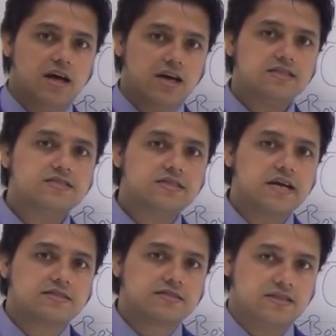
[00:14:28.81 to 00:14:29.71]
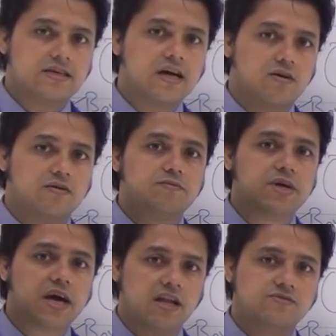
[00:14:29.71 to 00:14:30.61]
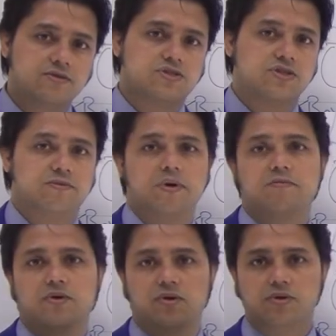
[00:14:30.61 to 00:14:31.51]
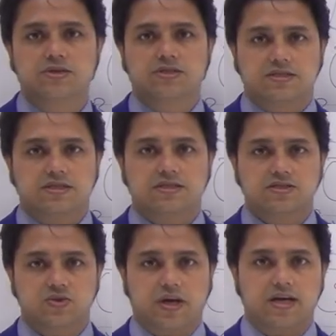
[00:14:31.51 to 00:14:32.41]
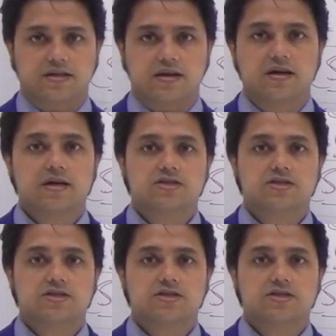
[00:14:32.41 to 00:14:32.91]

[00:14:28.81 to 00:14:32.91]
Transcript: SJS, sicca will be helpful to remember all these things together.